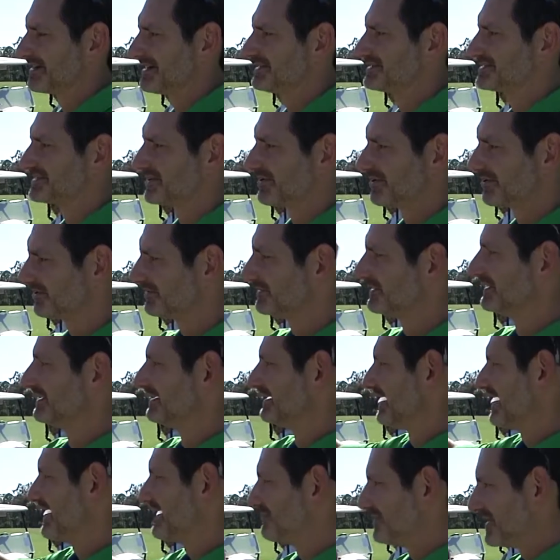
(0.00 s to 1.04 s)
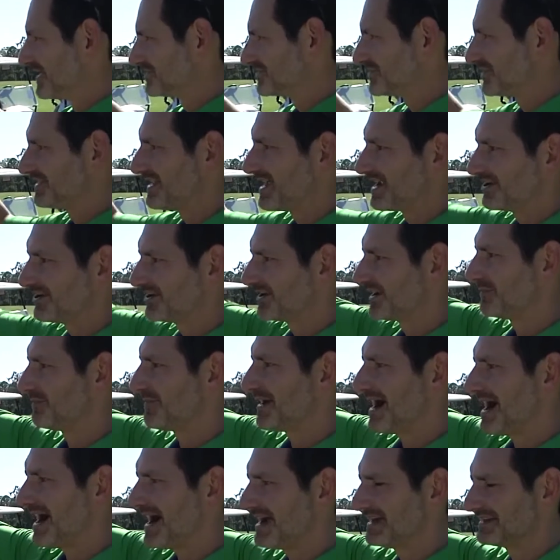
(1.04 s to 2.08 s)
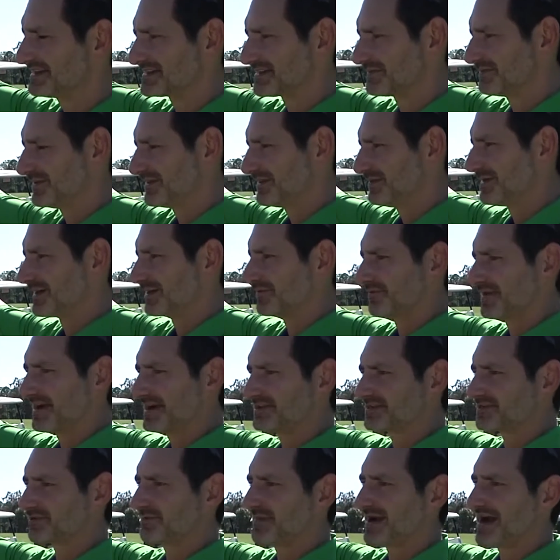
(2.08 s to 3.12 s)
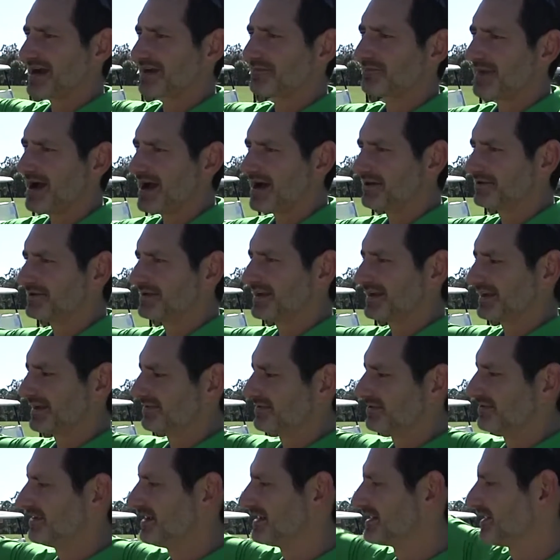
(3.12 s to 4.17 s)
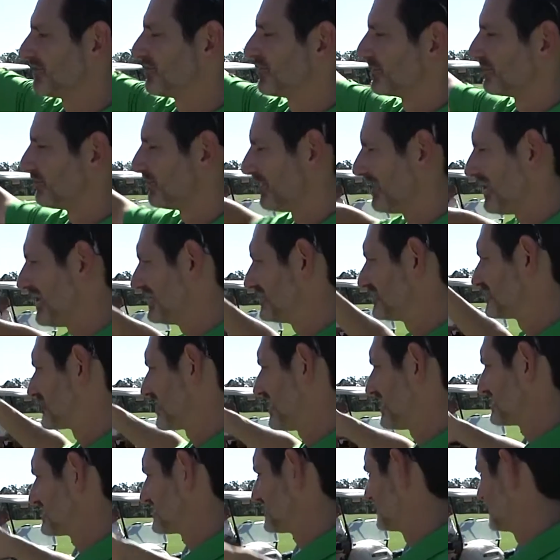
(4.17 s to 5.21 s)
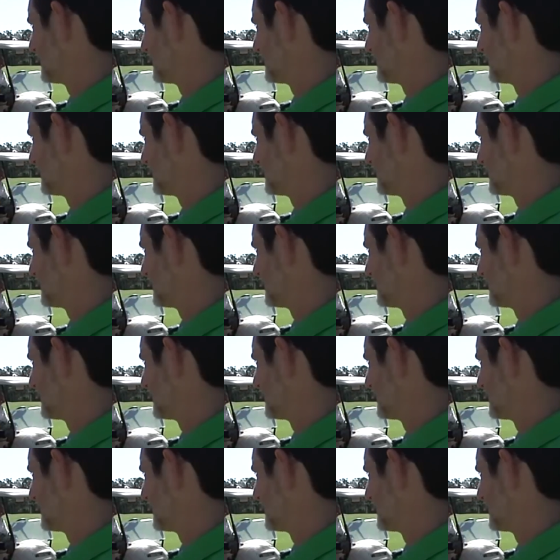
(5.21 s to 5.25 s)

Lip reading: right? So I'd mentioned that you get behind some of the big razorback mounding and you end up with blind shots